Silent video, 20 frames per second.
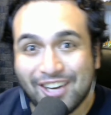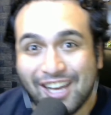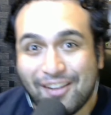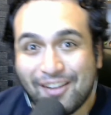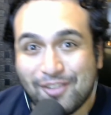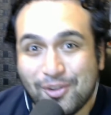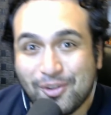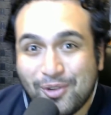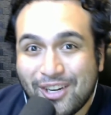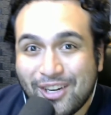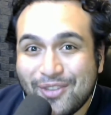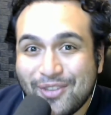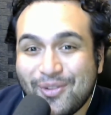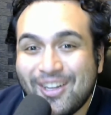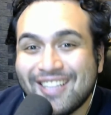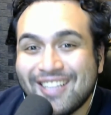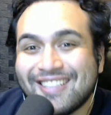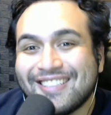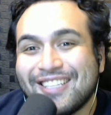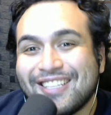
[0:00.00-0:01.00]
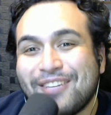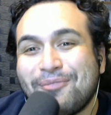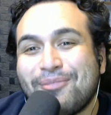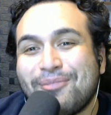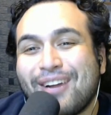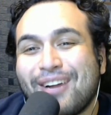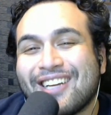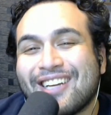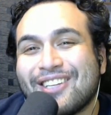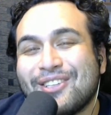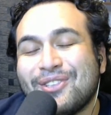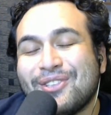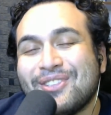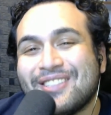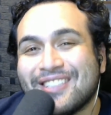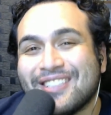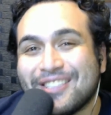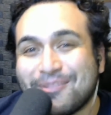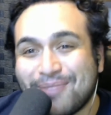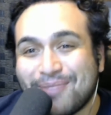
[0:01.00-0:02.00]
everyone, what's up? BraddahKahuutz
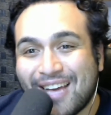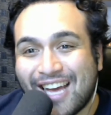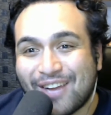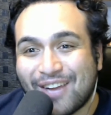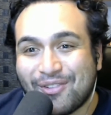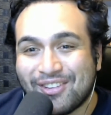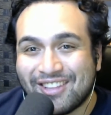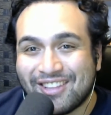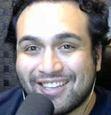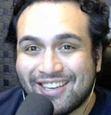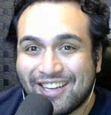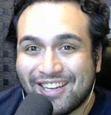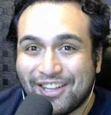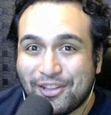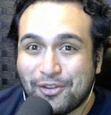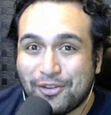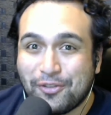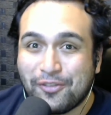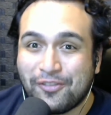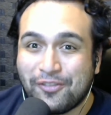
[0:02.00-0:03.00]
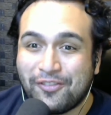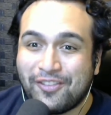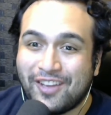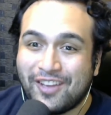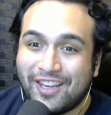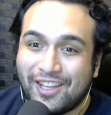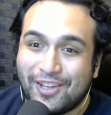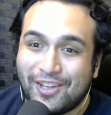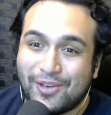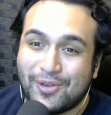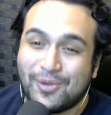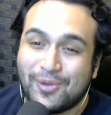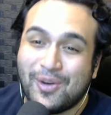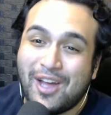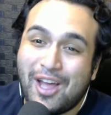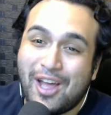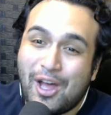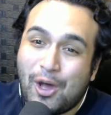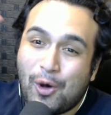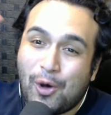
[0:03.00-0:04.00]
is back with another video.
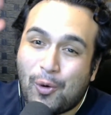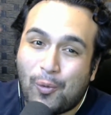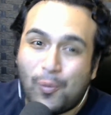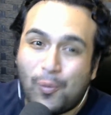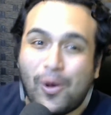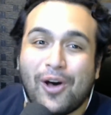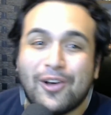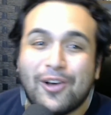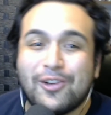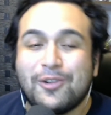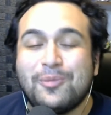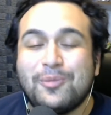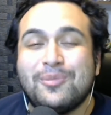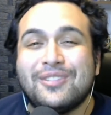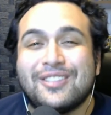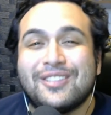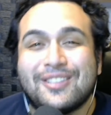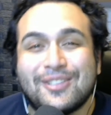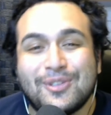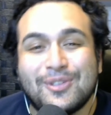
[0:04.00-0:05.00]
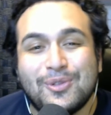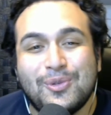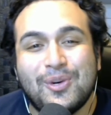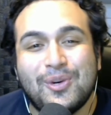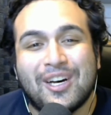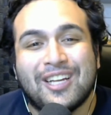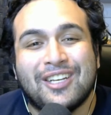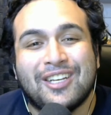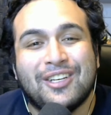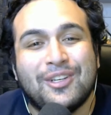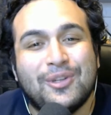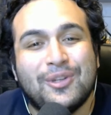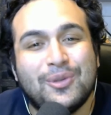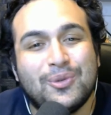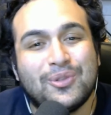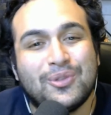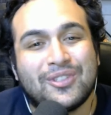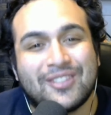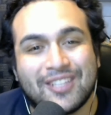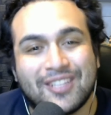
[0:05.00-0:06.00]
Welcome to a new
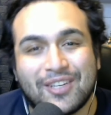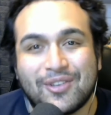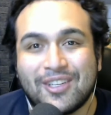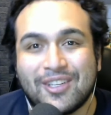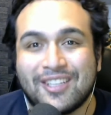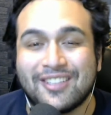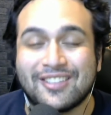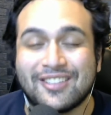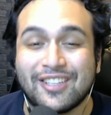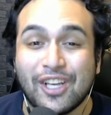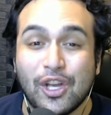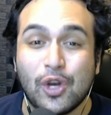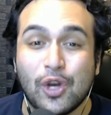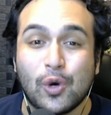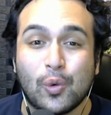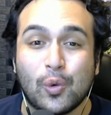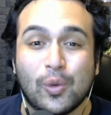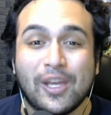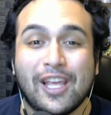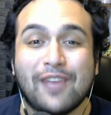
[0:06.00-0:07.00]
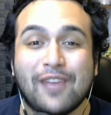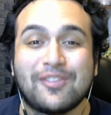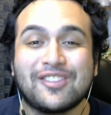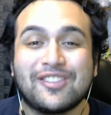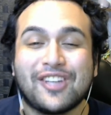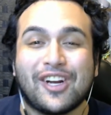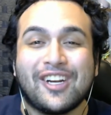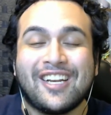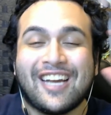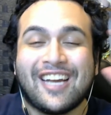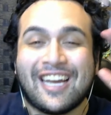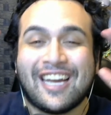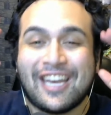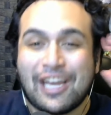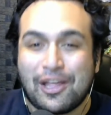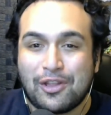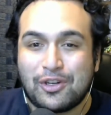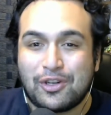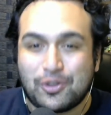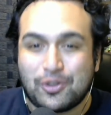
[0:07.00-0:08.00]
series. We have started
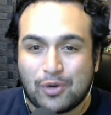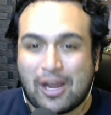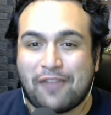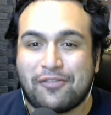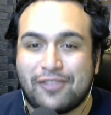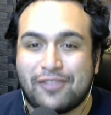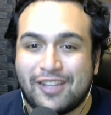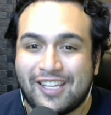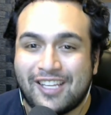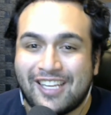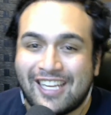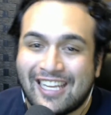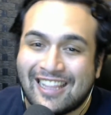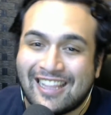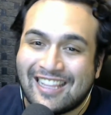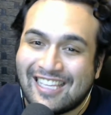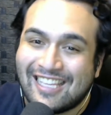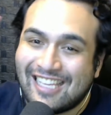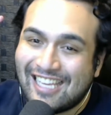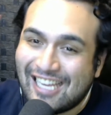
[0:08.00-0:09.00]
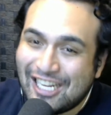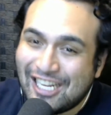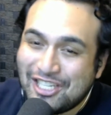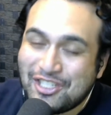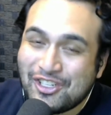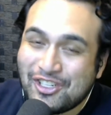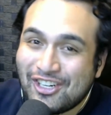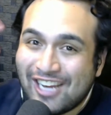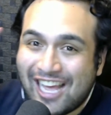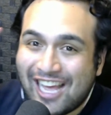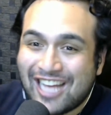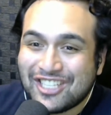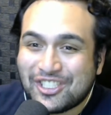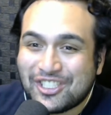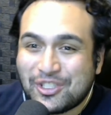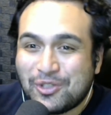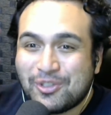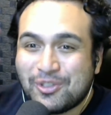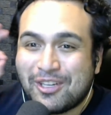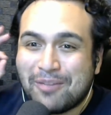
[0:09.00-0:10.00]
another draft league in the
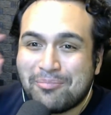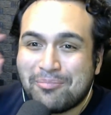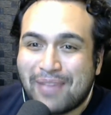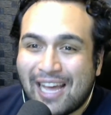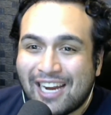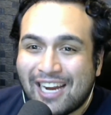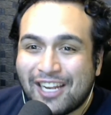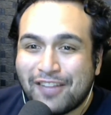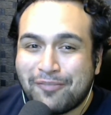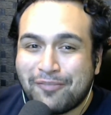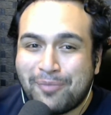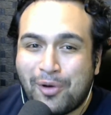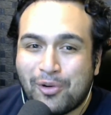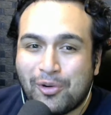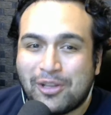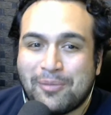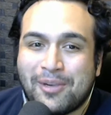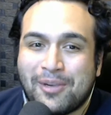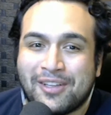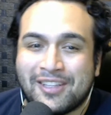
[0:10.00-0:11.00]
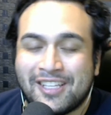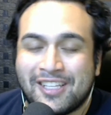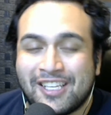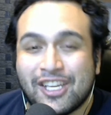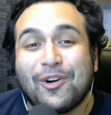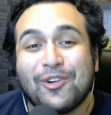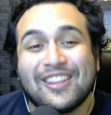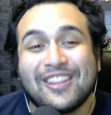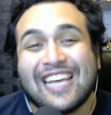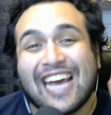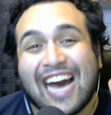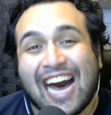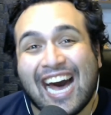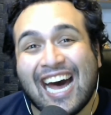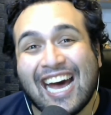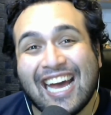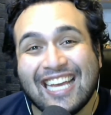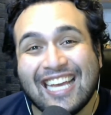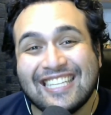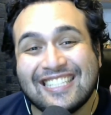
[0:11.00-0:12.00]
International Competitive Pokemon League, or the
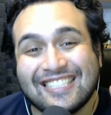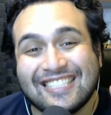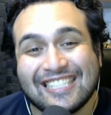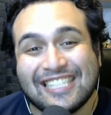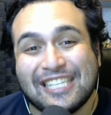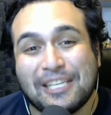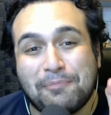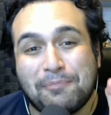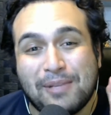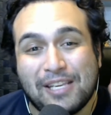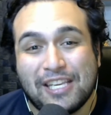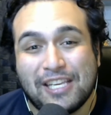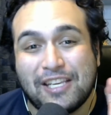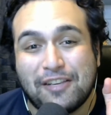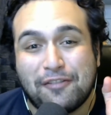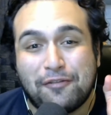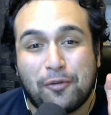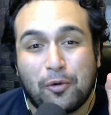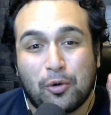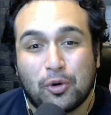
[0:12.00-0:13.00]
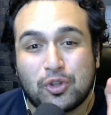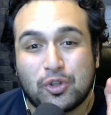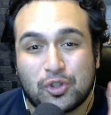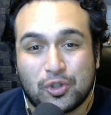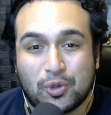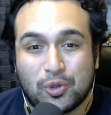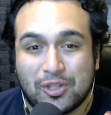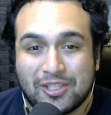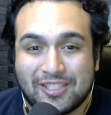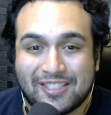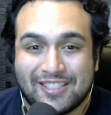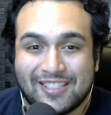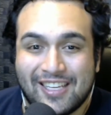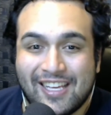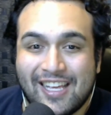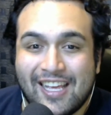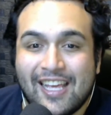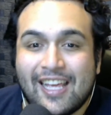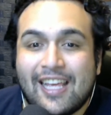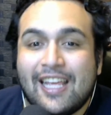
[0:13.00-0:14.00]
I.C.P for short.
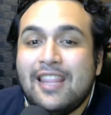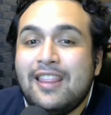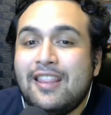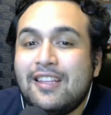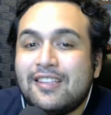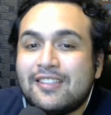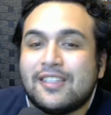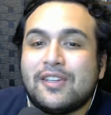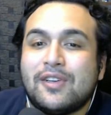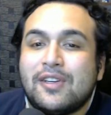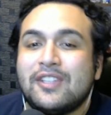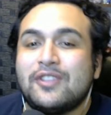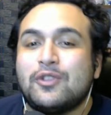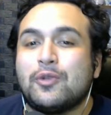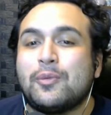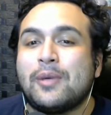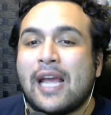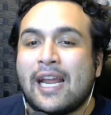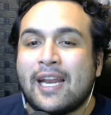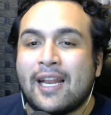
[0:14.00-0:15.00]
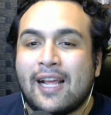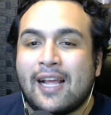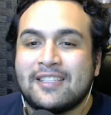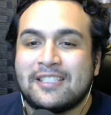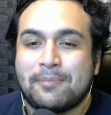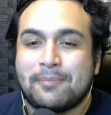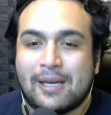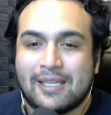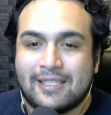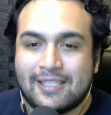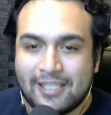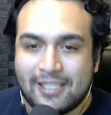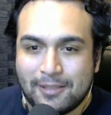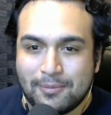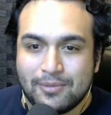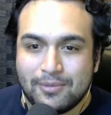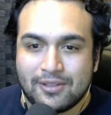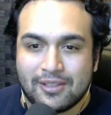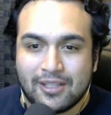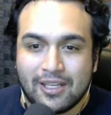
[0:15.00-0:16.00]
In this series, we'll be analyzing my
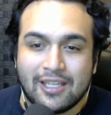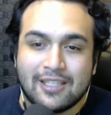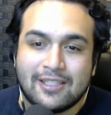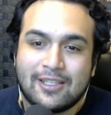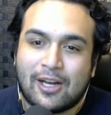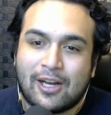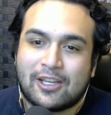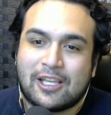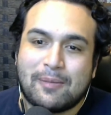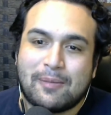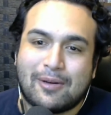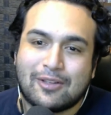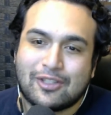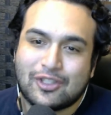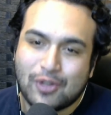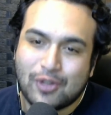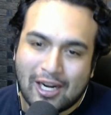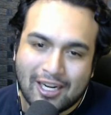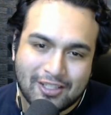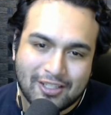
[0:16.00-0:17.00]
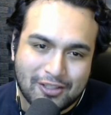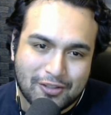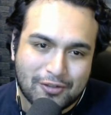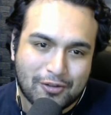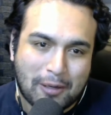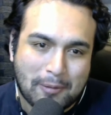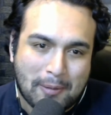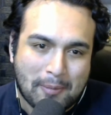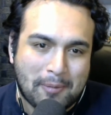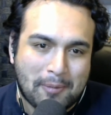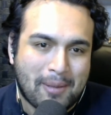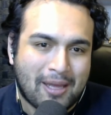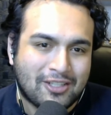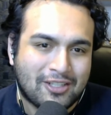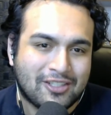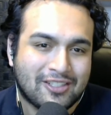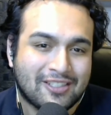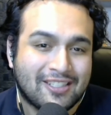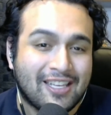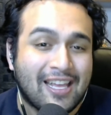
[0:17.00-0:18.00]
teams, talking about strategies for upcoming
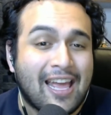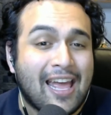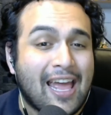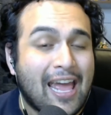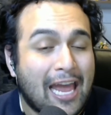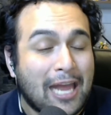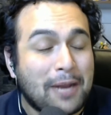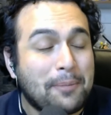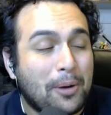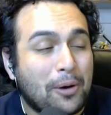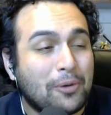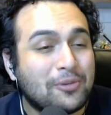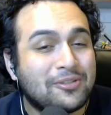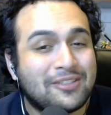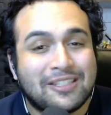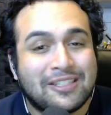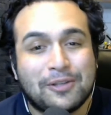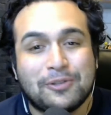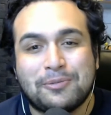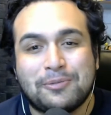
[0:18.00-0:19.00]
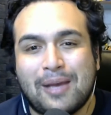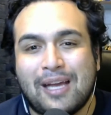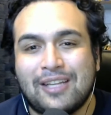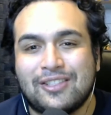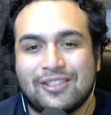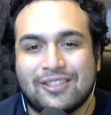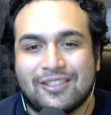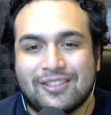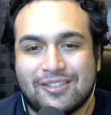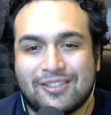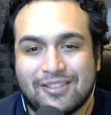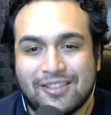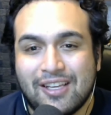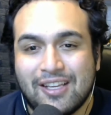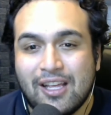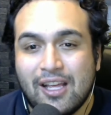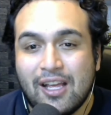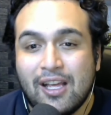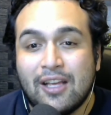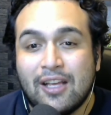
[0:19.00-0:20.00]
matches, and posting those matches.
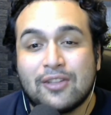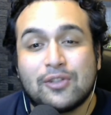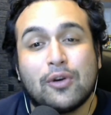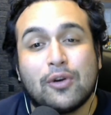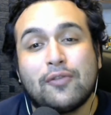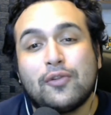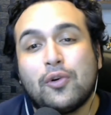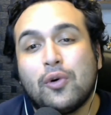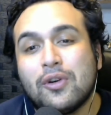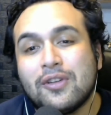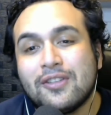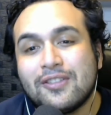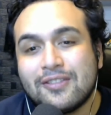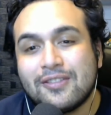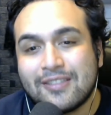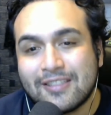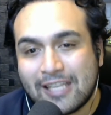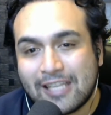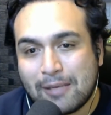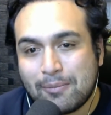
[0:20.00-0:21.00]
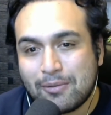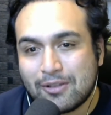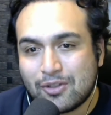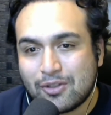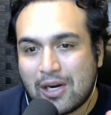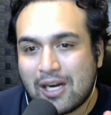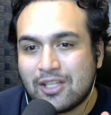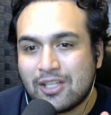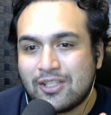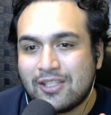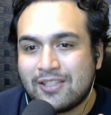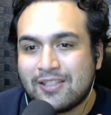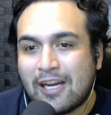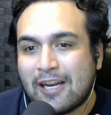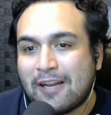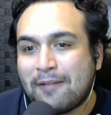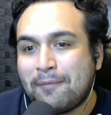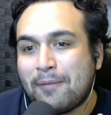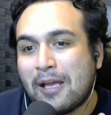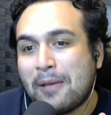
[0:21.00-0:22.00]
So of course, to keep the strategies
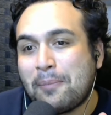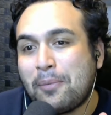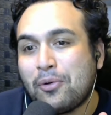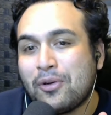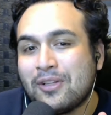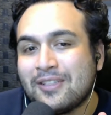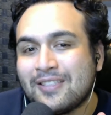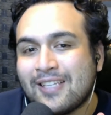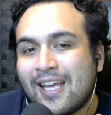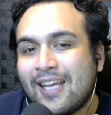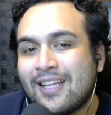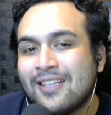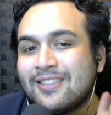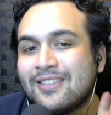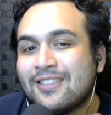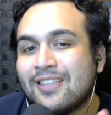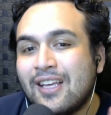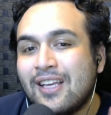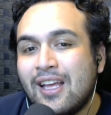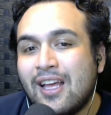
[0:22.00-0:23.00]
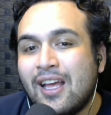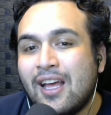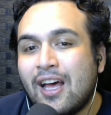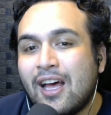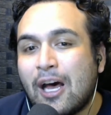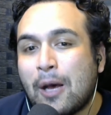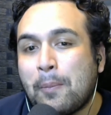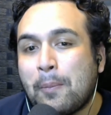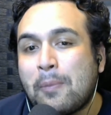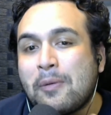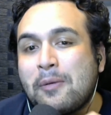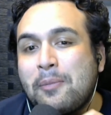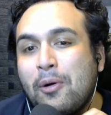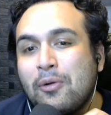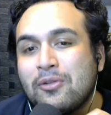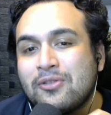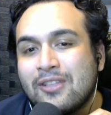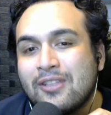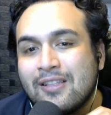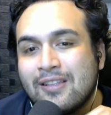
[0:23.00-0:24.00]
out of my opponent's hands, we'll be
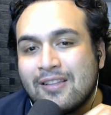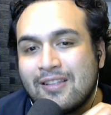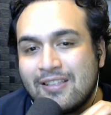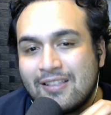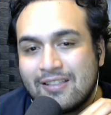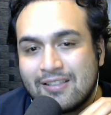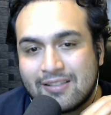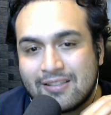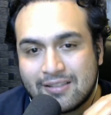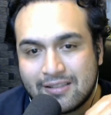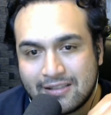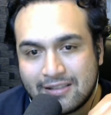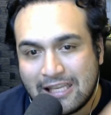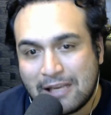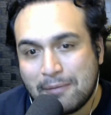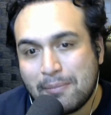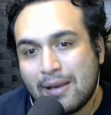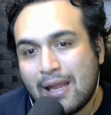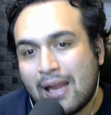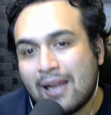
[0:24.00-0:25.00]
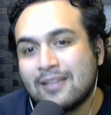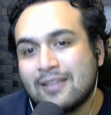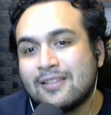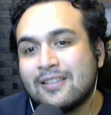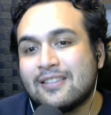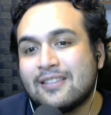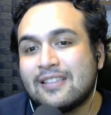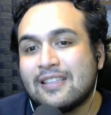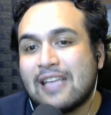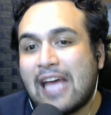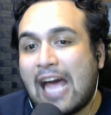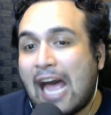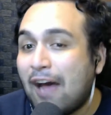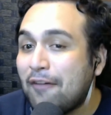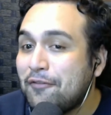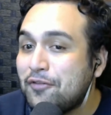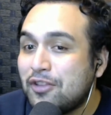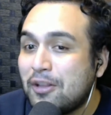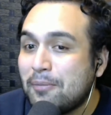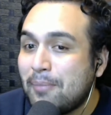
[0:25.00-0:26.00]
posting these team analysis
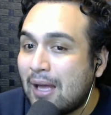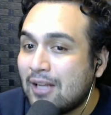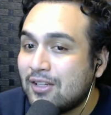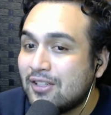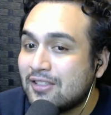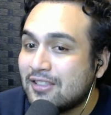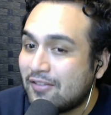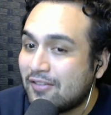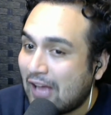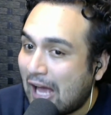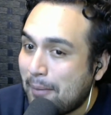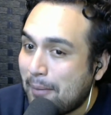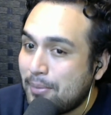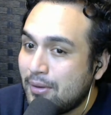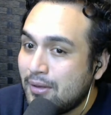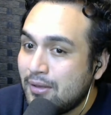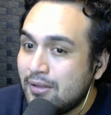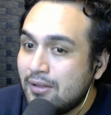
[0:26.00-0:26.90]
after the matches have happened.